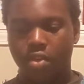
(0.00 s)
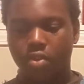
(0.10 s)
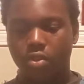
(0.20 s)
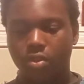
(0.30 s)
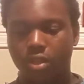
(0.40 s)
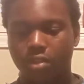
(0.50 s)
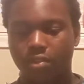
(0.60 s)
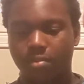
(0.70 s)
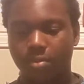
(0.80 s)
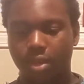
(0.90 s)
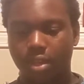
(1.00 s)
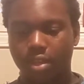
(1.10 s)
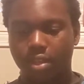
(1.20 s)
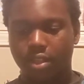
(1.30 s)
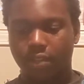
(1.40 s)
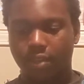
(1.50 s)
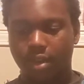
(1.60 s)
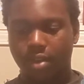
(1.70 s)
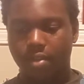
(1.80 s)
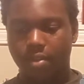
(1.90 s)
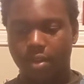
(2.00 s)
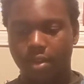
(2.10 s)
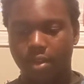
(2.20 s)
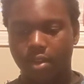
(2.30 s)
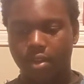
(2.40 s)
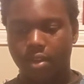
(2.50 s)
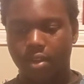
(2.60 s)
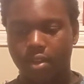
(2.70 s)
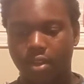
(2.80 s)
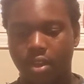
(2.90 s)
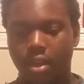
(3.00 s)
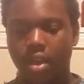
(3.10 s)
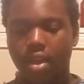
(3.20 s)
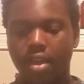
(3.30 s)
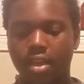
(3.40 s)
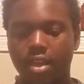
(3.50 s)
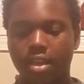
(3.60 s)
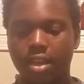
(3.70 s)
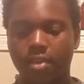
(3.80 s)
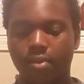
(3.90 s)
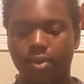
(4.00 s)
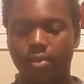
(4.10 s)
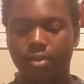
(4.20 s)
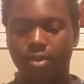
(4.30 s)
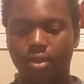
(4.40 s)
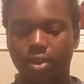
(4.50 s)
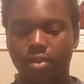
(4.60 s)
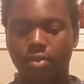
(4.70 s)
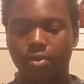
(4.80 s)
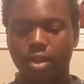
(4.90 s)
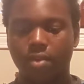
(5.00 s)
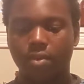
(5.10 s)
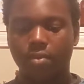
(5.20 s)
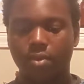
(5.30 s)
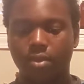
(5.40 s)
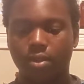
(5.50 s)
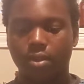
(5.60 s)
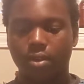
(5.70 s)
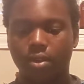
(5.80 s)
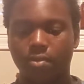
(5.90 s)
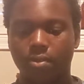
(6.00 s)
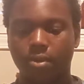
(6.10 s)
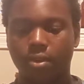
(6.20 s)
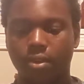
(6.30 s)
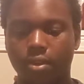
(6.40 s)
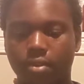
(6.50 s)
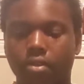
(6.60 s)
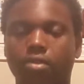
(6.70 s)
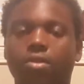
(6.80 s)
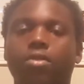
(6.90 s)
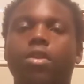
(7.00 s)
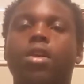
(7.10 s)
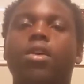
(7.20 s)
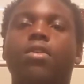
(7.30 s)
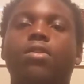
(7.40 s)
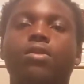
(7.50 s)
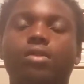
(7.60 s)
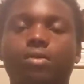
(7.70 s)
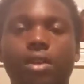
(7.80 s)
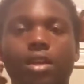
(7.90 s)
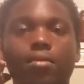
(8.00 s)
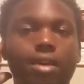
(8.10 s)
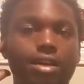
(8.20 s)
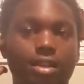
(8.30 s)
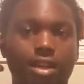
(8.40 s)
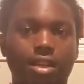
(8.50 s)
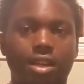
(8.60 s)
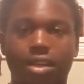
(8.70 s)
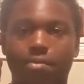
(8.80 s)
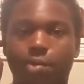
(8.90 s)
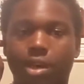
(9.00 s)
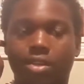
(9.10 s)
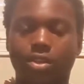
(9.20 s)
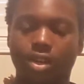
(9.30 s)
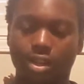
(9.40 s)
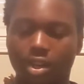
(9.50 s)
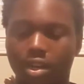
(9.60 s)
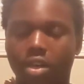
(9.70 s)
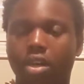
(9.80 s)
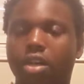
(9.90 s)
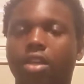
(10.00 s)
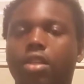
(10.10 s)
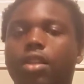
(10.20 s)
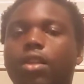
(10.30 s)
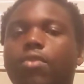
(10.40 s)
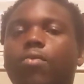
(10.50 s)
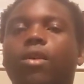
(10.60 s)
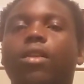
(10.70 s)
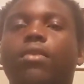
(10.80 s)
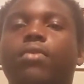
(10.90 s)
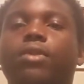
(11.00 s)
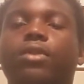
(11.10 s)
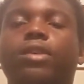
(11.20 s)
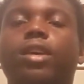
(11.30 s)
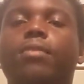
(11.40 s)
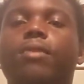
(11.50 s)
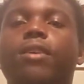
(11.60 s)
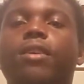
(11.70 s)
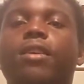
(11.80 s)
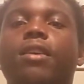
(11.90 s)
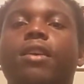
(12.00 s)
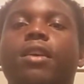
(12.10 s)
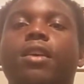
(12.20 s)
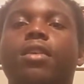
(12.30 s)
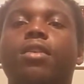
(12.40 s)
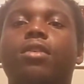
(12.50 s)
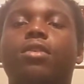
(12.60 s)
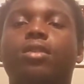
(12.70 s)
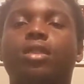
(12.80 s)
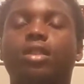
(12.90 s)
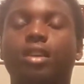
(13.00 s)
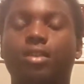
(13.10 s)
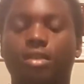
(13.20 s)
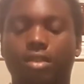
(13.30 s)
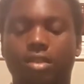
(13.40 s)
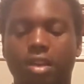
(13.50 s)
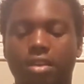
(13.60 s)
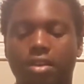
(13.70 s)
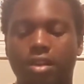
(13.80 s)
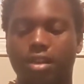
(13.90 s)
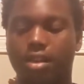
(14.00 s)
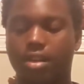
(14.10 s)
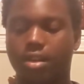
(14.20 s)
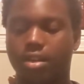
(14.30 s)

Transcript: "Whoso diggeth a pit shall fall therein, and he that rolleth a stone, it will return upon him." So you Edomites are digging a pit, trying to really for Jake, man. You know, it's tell you that